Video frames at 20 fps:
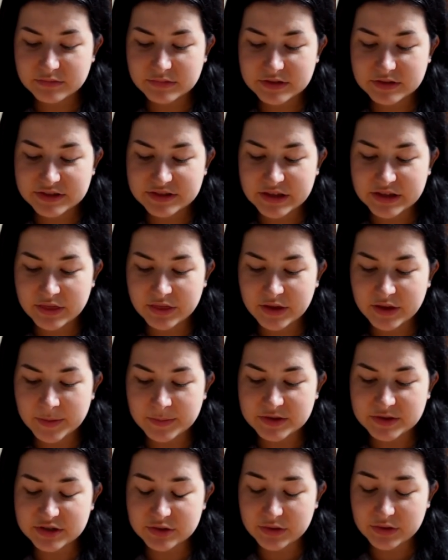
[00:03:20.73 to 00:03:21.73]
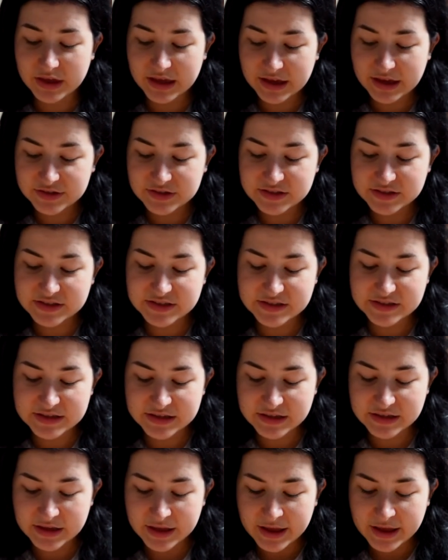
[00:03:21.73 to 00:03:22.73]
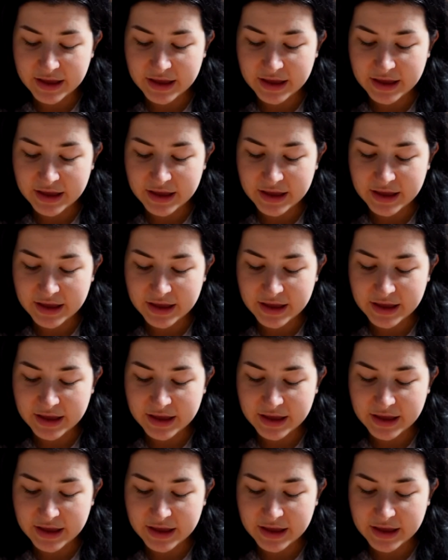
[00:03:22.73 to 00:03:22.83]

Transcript: sent them to the agency.